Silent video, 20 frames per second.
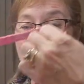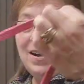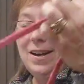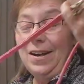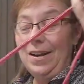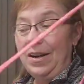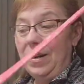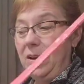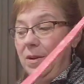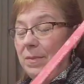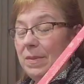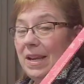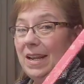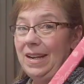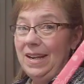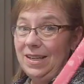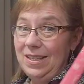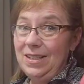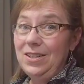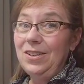And
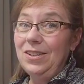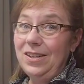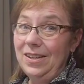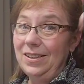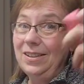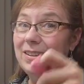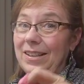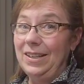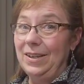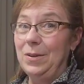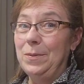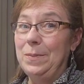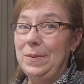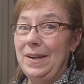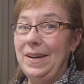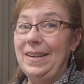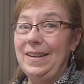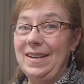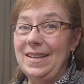it took a little bit.